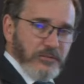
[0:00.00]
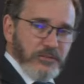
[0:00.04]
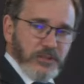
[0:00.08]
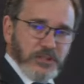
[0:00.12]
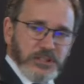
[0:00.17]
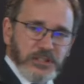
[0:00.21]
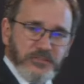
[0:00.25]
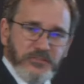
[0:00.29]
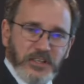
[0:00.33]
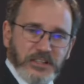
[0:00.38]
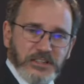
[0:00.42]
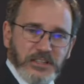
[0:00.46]

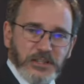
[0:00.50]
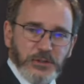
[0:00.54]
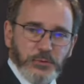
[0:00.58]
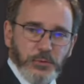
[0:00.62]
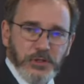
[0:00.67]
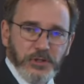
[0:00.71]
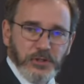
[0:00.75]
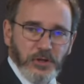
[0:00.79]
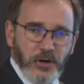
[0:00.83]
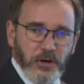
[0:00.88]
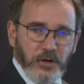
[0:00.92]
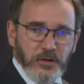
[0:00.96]
evidence of excess
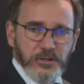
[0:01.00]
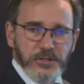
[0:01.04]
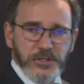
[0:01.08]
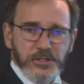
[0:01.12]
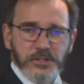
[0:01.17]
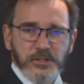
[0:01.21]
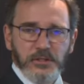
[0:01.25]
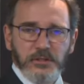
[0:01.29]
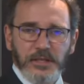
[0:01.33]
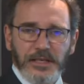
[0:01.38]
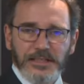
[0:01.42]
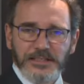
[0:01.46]

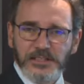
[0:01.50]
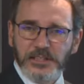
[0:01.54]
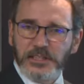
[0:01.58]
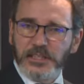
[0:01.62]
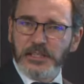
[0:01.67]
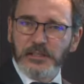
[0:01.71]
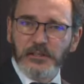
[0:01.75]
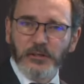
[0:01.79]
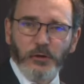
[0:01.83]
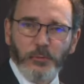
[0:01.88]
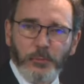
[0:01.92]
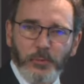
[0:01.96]
returns. That's the
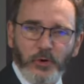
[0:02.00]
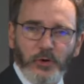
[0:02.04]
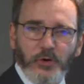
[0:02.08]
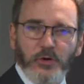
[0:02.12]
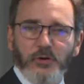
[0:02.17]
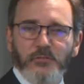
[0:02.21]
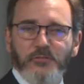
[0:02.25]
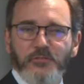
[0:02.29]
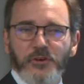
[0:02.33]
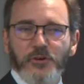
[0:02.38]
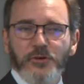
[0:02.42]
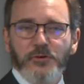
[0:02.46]

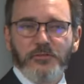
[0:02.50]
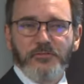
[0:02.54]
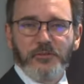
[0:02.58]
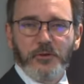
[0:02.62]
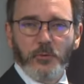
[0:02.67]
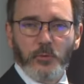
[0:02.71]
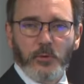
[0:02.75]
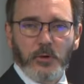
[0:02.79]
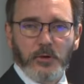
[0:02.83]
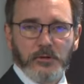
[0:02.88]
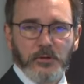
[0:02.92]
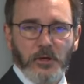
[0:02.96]
Kindleberger view, if
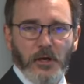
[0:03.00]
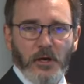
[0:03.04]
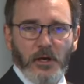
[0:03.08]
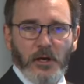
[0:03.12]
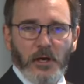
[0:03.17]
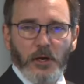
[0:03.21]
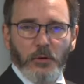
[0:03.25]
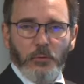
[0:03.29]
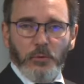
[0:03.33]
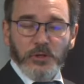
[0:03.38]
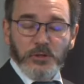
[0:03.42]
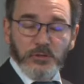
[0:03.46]
you want.
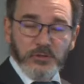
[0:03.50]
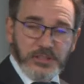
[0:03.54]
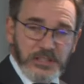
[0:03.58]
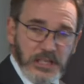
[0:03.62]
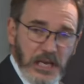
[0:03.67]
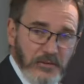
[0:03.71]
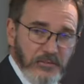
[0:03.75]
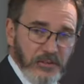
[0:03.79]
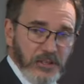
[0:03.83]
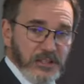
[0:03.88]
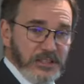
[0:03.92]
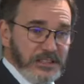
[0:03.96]
We do see
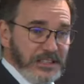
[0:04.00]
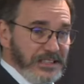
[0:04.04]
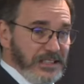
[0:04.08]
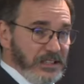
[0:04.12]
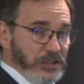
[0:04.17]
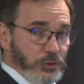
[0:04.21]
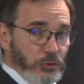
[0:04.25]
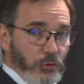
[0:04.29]
evidence that these